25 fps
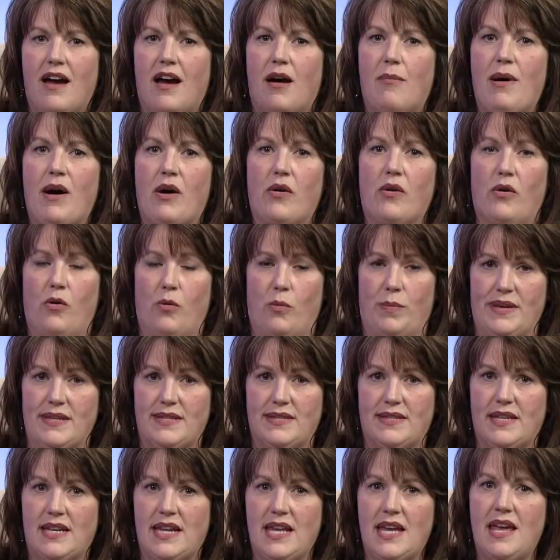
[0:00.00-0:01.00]
about
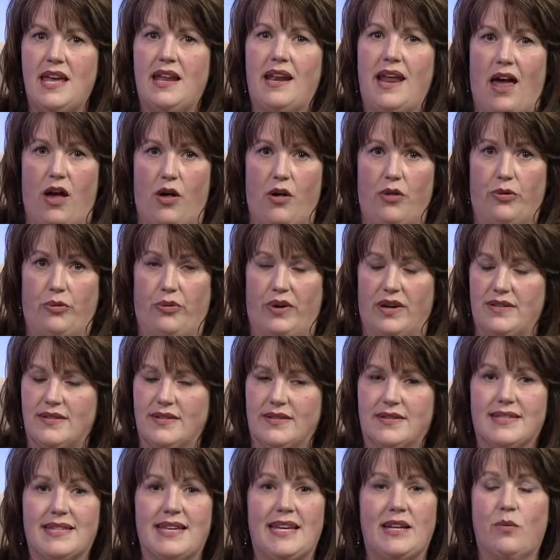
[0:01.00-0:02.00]
obesity and health
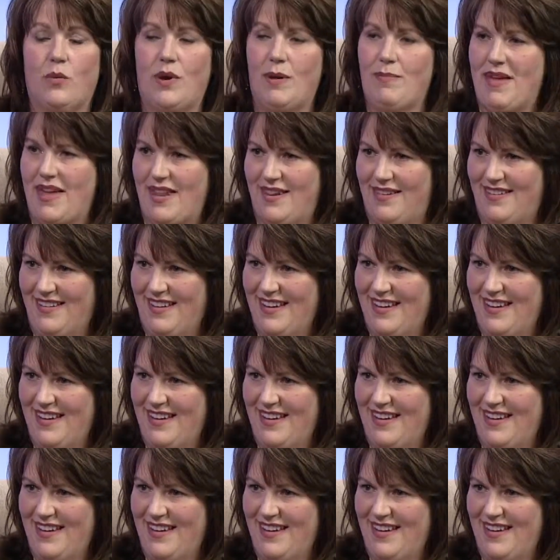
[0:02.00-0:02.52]
risks in women.